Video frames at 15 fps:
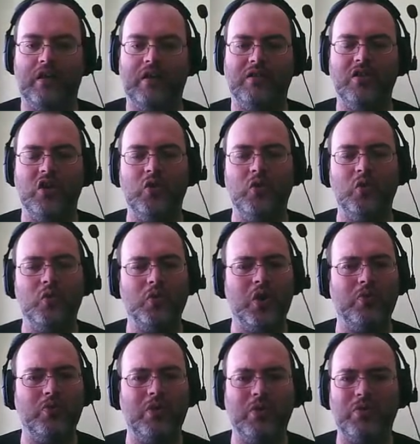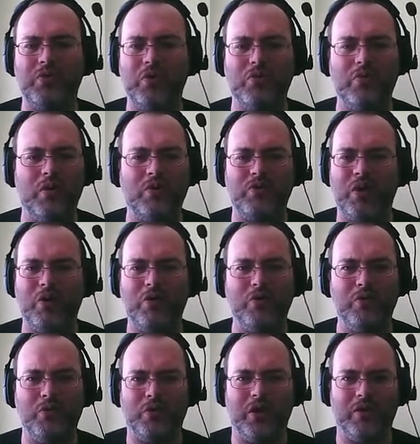No, no, no, no, no,
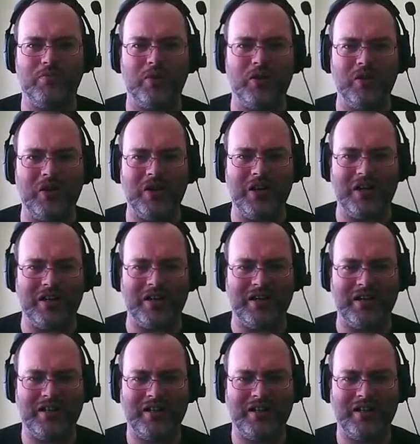no! Come on!